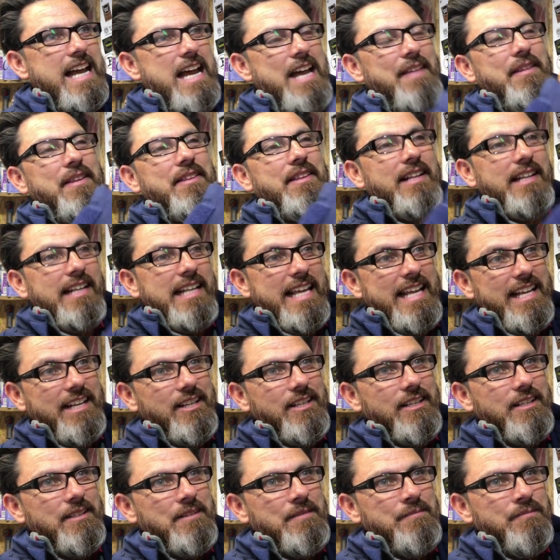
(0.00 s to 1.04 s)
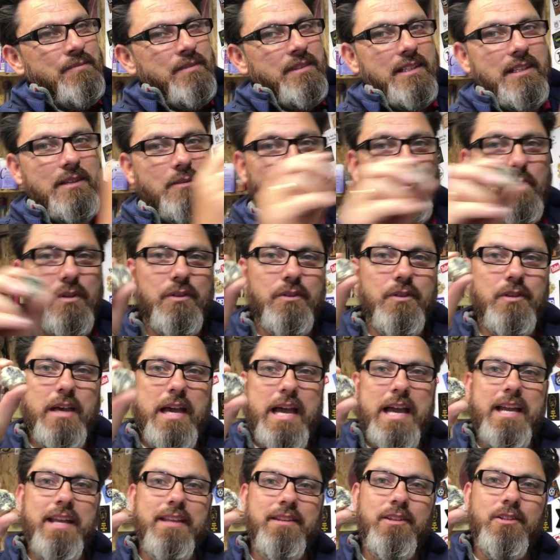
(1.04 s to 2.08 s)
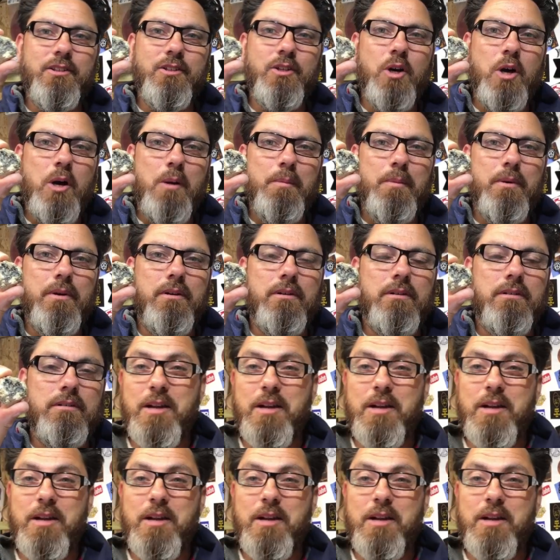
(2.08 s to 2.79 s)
and then a lid with that in the top.